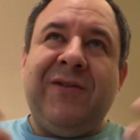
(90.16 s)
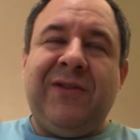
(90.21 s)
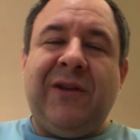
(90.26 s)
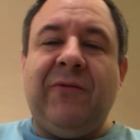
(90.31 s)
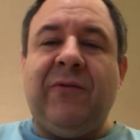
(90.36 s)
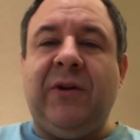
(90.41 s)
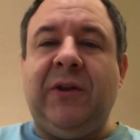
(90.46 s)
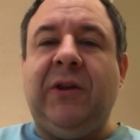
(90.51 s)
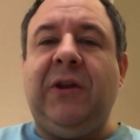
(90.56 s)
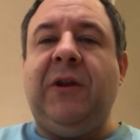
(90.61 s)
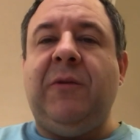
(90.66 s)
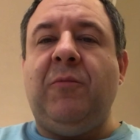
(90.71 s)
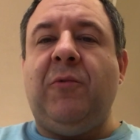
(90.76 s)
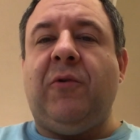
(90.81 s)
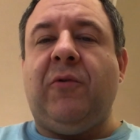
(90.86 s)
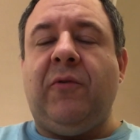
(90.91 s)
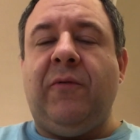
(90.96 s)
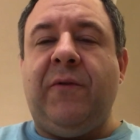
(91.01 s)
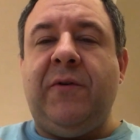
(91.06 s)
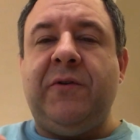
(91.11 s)
They really need
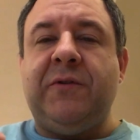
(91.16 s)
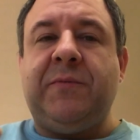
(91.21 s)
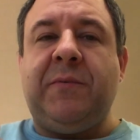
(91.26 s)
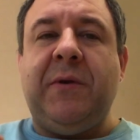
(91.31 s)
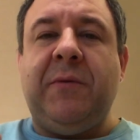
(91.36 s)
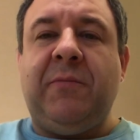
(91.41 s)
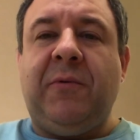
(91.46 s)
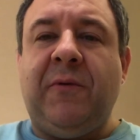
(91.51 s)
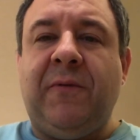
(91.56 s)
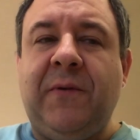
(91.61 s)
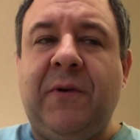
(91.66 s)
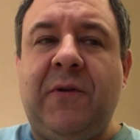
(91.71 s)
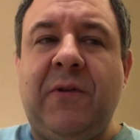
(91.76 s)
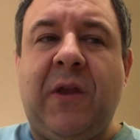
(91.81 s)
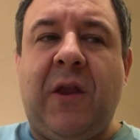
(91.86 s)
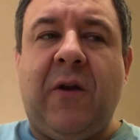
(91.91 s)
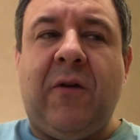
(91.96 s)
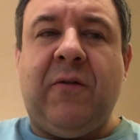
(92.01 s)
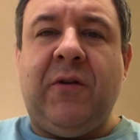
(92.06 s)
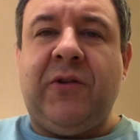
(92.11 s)
more reviews, people. If you're
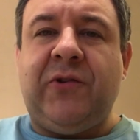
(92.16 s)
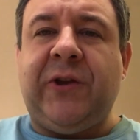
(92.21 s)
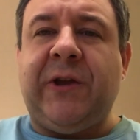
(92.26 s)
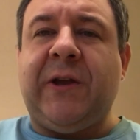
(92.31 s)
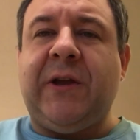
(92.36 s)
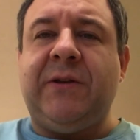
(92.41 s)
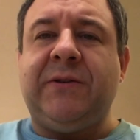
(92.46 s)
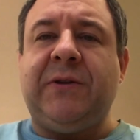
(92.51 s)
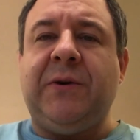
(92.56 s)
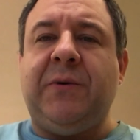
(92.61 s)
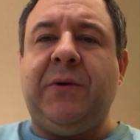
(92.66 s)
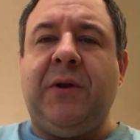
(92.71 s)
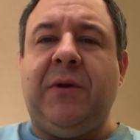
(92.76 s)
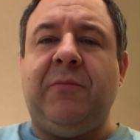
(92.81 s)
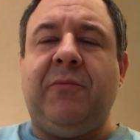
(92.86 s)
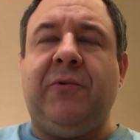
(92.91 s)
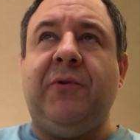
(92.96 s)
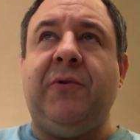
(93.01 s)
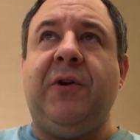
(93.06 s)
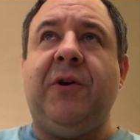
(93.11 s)
in the area, check out Tony
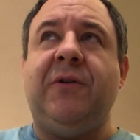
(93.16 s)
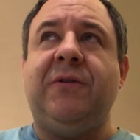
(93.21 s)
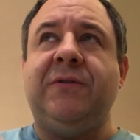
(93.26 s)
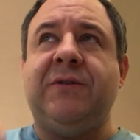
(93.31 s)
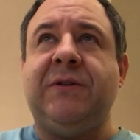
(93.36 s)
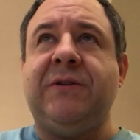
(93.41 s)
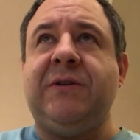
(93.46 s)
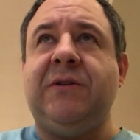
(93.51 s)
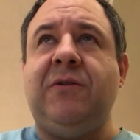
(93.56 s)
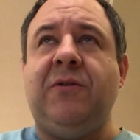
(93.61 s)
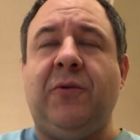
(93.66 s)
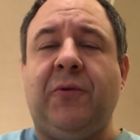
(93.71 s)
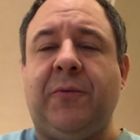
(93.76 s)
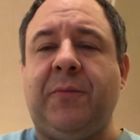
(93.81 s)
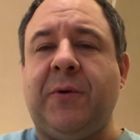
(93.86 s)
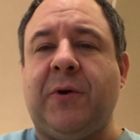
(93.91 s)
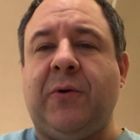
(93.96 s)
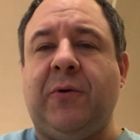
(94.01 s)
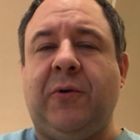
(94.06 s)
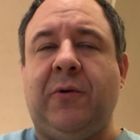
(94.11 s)
Brunos. It's in the
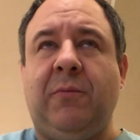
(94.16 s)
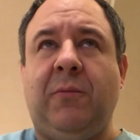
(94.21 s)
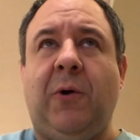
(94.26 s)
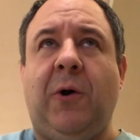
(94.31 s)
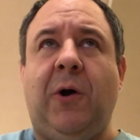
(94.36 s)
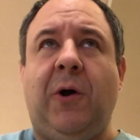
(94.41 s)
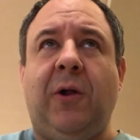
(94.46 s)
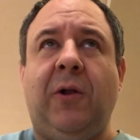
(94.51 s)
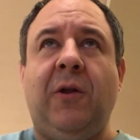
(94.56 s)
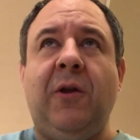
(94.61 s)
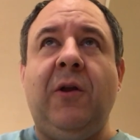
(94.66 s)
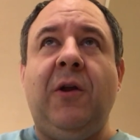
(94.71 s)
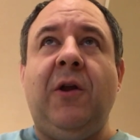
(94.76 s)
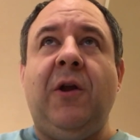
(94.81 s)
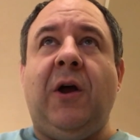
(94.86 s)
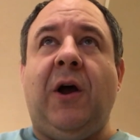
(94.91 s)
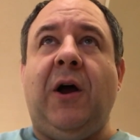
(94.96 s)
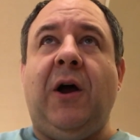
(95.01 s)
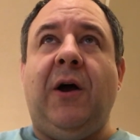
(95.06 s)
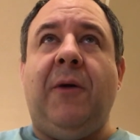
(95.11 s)
Northbrook Court Mall.
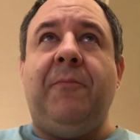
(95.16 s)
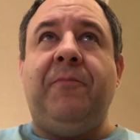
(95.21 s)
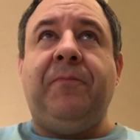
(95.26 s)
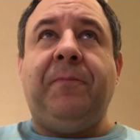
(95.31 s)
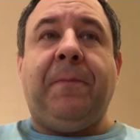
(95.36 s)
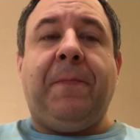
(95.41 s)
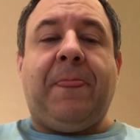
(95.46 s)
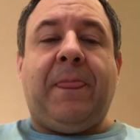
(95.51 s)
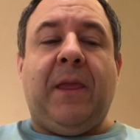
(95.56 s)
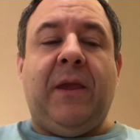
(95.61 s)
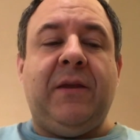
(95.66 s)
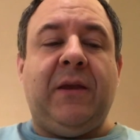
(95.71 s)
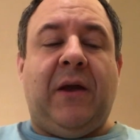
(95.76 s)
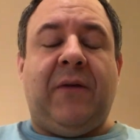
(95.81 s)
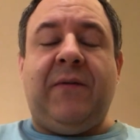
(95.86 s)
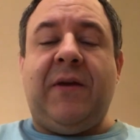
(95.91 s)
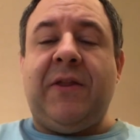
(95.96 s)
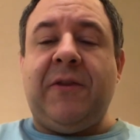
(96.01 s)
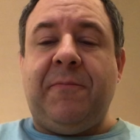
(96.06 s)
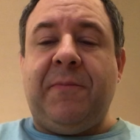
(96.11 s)

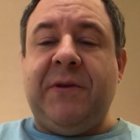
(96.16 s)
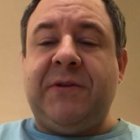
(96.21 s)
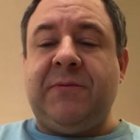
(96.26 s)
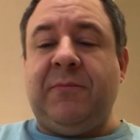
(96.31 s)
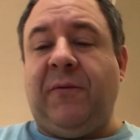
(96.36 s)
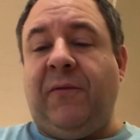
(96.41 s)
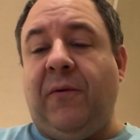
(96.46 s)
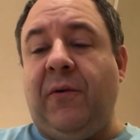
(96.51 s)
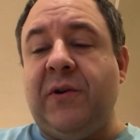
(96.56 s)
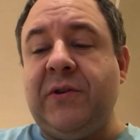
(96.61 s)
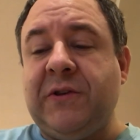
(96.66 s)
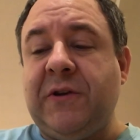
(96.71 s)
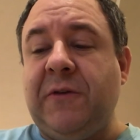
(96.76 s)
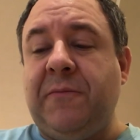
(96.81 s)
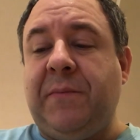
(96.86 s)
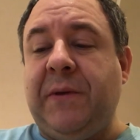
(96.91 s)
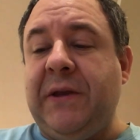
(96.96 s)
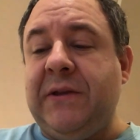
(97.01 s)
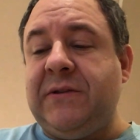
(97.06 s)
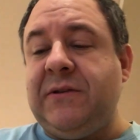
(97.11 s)
I've had the pizza before. It's
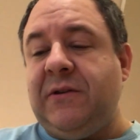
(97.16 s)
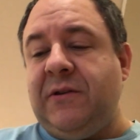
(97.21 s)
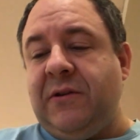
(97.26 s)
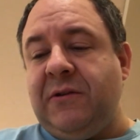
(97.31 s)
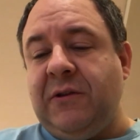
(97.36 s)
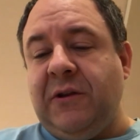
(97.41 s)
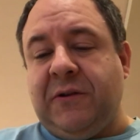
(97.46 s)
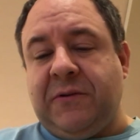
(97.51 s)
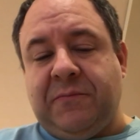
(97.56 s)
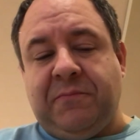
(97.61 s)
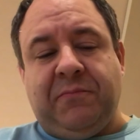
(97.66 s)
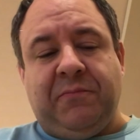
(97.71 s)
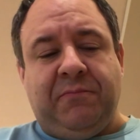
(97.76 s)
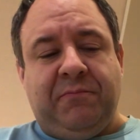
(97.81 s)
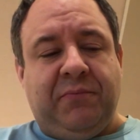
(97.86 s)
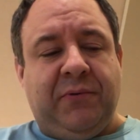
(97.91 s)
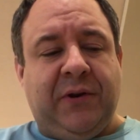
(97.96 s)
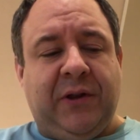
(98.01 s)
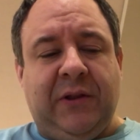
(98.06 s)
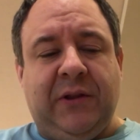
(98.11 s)
good pizza. It looks
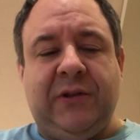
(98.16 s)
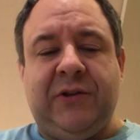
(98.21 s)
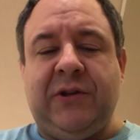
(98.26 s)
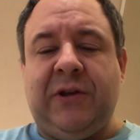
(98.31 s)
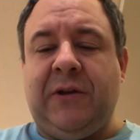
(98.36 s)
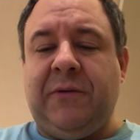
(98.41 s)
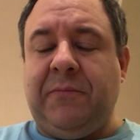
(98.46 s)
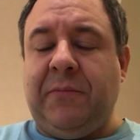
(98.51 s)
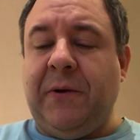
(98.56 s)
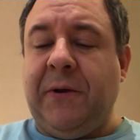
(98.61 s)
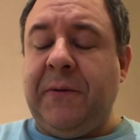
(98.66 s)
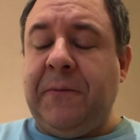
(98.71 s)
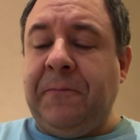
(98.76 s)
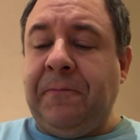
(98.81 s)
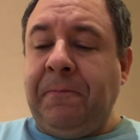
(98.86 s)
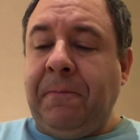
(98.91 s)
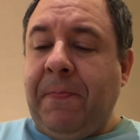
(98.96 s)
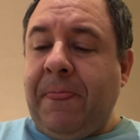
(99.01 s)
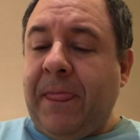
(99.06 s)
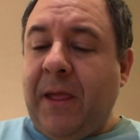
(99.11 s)
pretty legit, but
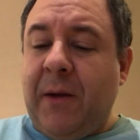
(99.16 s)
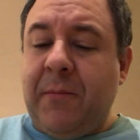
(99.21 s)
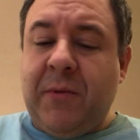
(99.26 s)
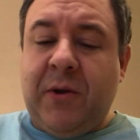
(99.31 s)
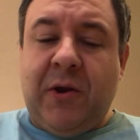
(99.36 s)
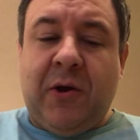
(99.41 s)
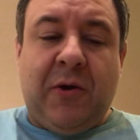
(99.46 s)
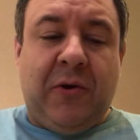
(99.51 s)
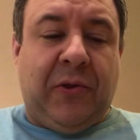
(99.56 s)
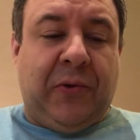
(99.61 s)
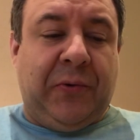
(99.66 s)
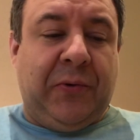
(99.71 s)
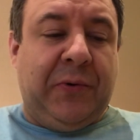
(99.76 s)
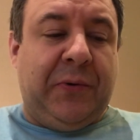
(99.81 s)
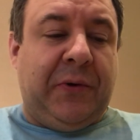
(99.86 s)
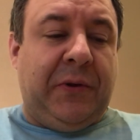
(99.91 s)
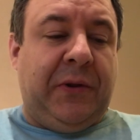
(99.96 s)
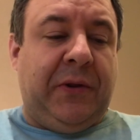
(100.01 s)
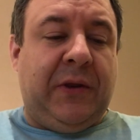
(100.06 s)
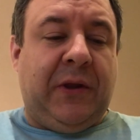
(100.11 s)
I'm going to go
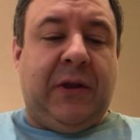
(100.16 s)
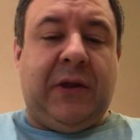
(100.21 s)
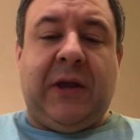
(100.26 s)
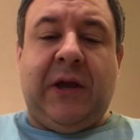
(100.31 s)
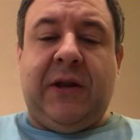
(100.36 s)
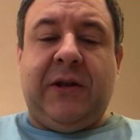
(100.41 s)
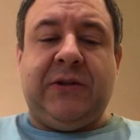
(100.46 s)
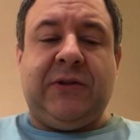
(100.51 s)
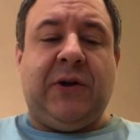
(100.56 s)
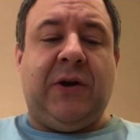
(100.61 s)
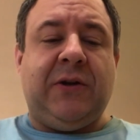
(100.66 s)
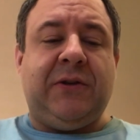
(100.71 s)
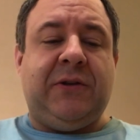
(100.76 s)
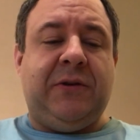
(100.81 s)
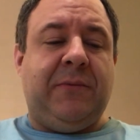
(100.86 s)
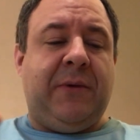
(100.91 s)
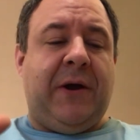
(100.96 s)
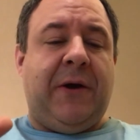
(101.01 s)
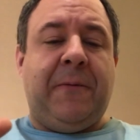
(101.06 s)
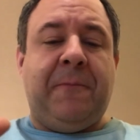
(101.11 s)
through and kind of talk to
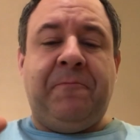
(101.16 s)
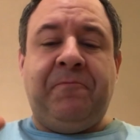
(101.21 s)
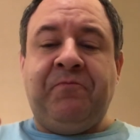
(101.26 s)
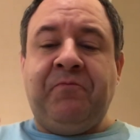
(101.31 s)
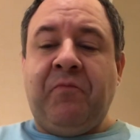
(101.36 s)
you about